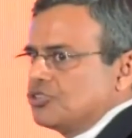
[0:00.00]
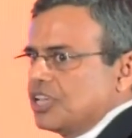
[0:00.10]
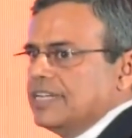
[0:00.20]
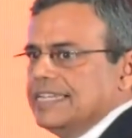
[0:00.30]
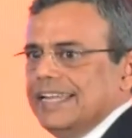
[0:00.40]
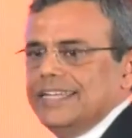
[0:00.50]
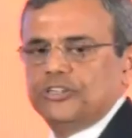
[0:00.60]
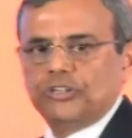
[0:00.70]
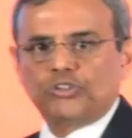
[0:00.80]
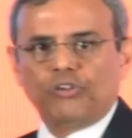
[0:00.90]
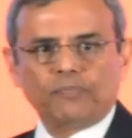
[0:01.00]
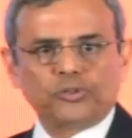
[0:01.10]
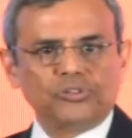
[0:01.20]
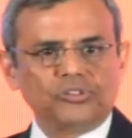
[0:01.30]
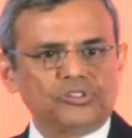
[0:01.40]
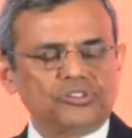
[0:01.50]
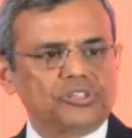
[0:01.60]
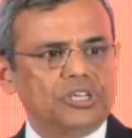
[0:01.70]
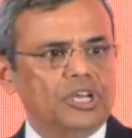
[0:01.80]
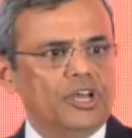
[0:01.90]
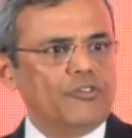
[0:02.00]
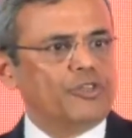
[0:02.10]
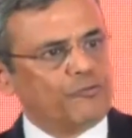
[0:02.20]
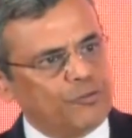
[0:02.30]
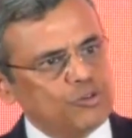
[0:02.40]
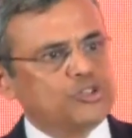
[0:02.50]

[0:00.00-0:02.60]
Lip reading: transitions and daily disruptions,